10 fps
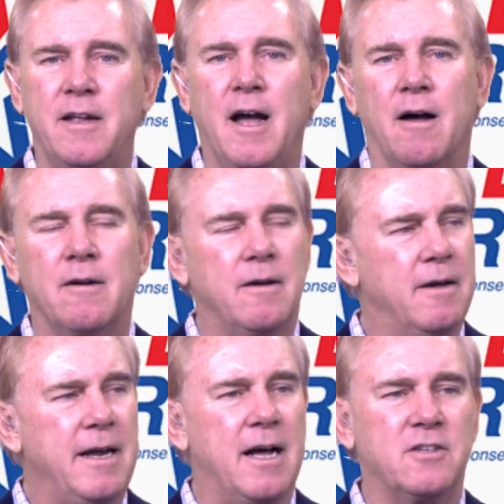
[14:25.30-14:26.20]
Yeah.
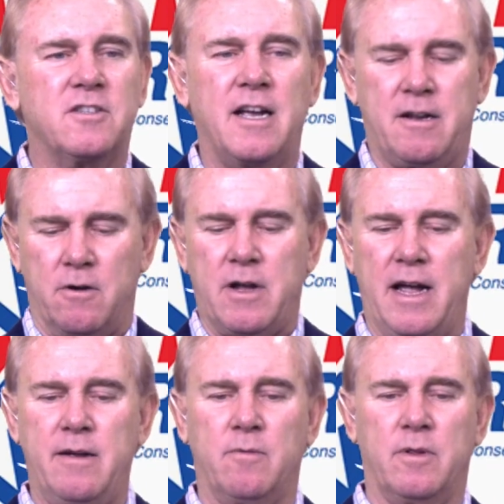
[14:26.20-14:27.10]
Yeah, it's like,
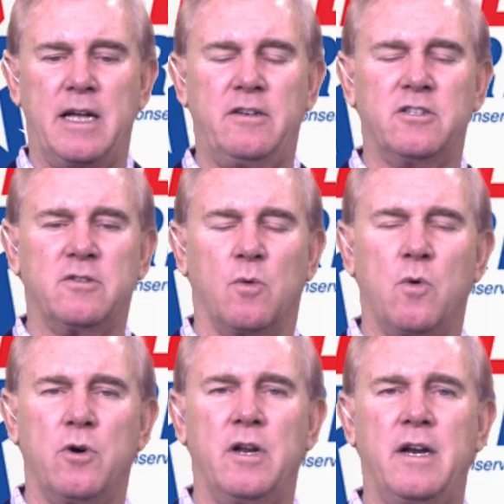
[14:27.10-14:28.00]
okay, well, they just
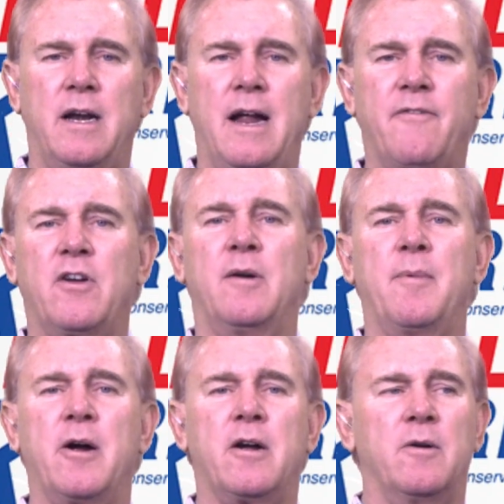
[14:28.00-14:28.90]
awarded an
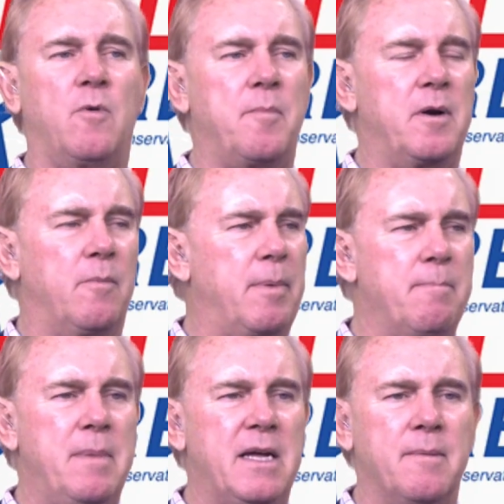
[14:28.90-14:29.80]
African-American woman $1
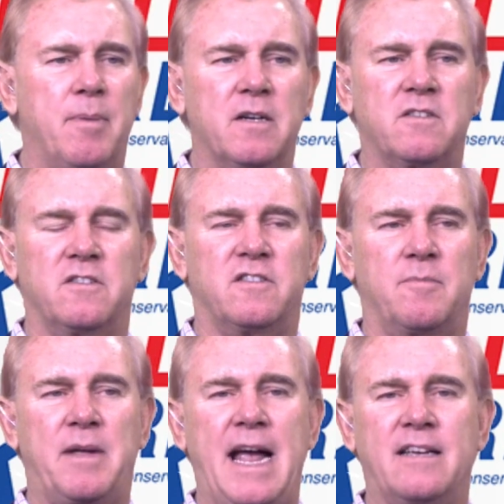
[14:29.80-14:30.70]
million because
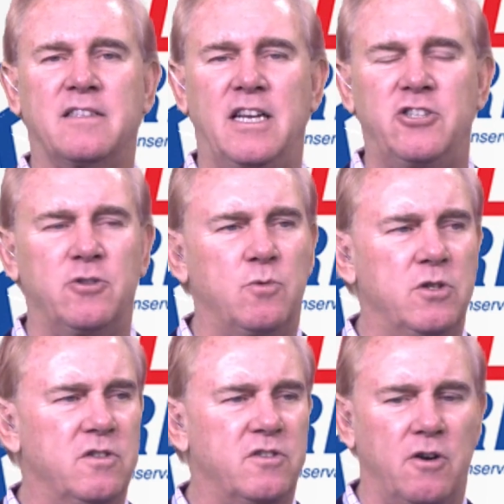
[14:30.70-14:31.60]
some gas station
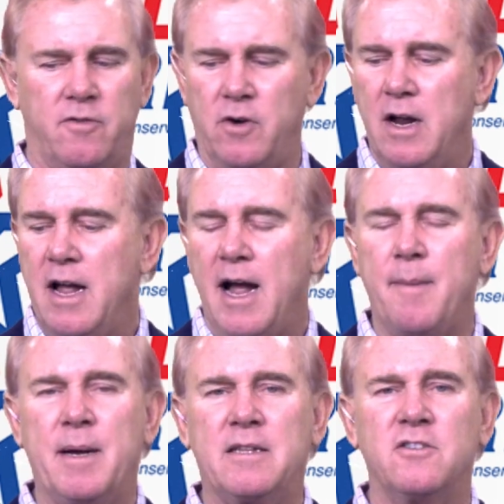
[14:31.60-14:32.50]
wouldn't serve her. How
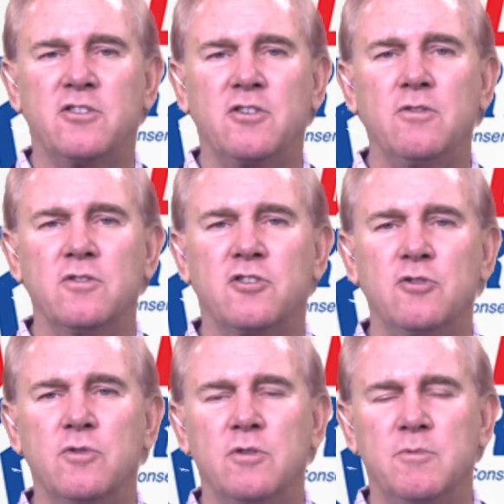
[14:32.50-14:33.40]
about this student
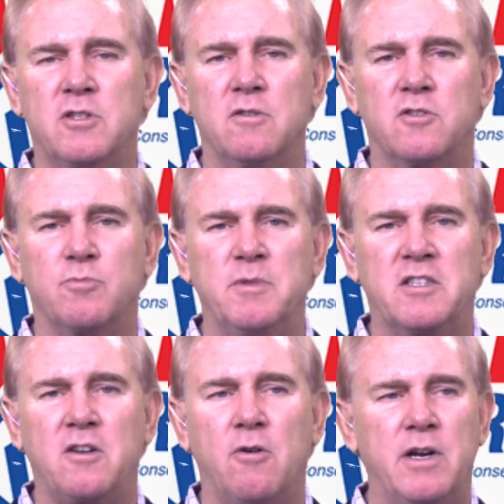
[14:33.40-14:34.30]
suing the
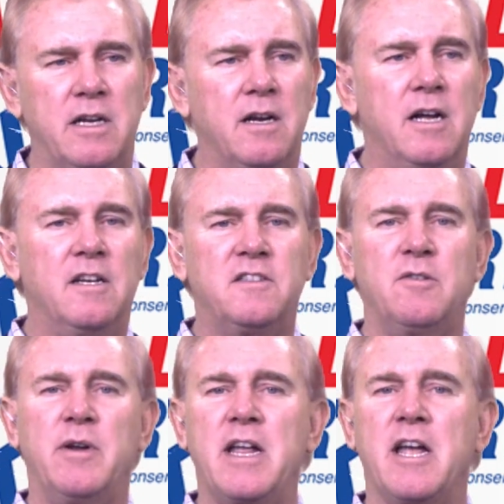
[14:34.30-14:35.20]
Smithsonian, see
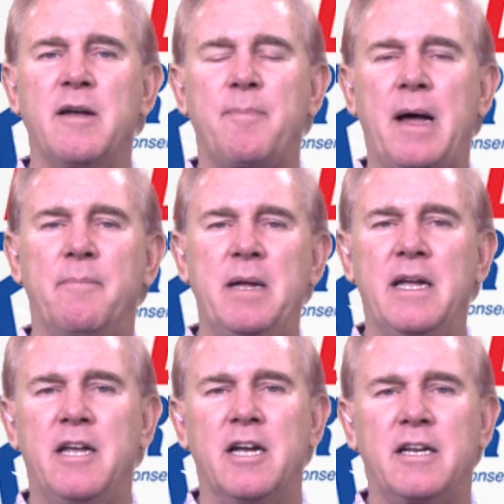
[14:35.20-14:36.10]
what he could get by being
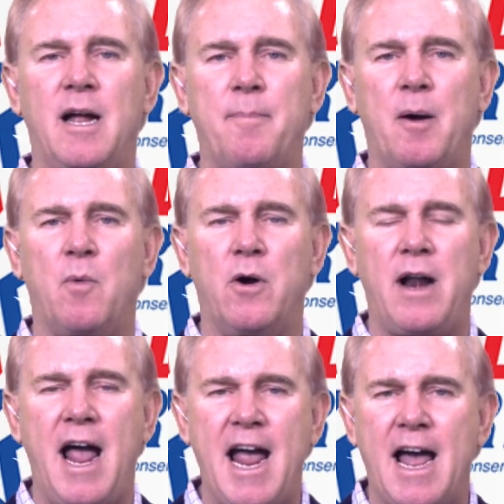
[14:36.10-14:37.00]
kicked out by wearing
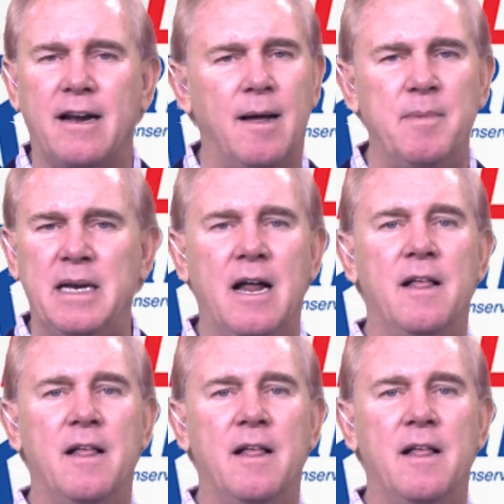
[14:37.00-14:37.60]
a hat? I mean,